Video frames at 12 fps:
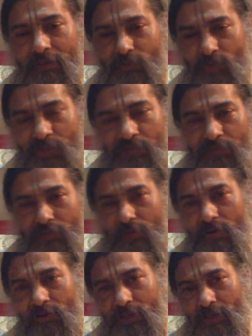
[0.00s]

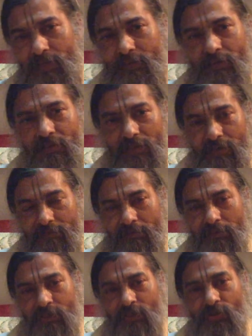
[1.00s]
24-hour kirtan, then
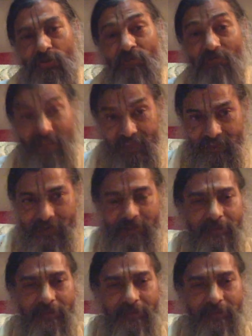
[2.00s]
first you invite